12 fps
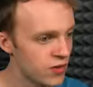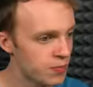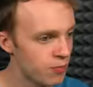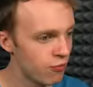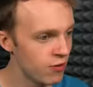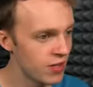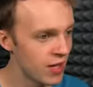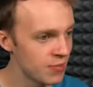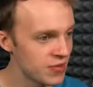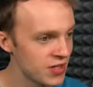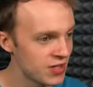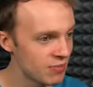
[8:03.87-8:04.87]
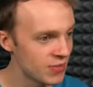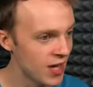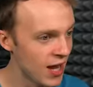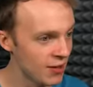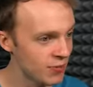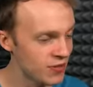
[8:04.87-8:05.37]
Looks pretty empty to me.
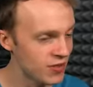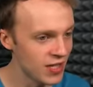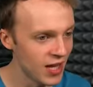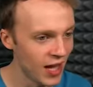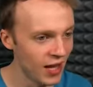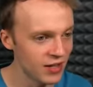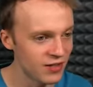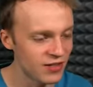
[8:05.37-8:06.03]
I don't see any